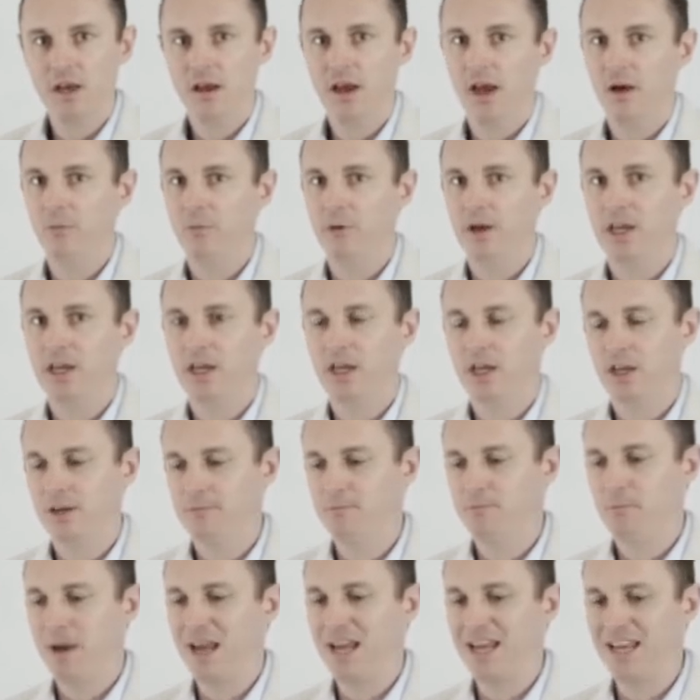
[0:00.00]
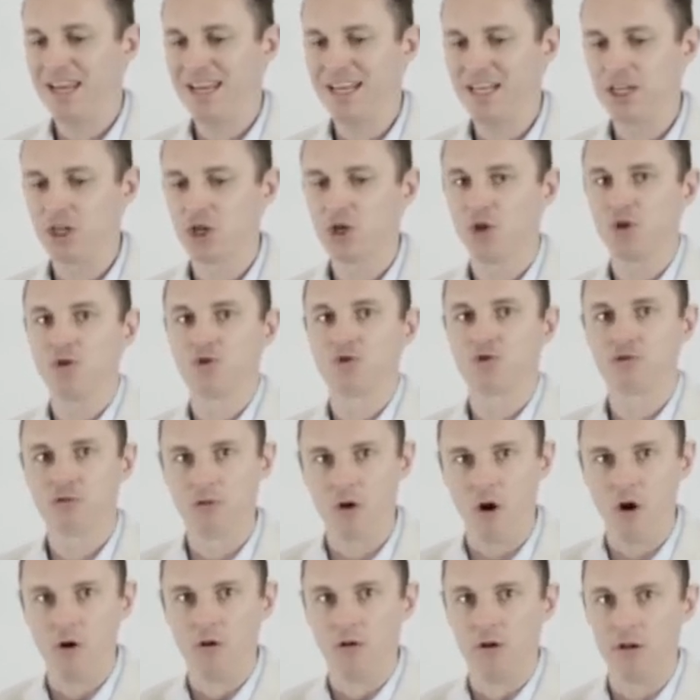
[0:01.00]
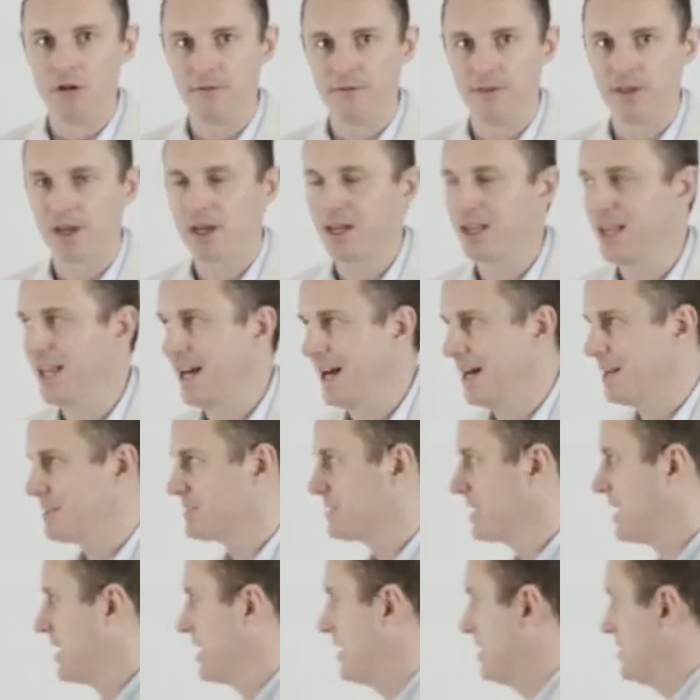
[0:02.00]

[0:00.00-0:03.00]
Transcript: and we can be in control of the class.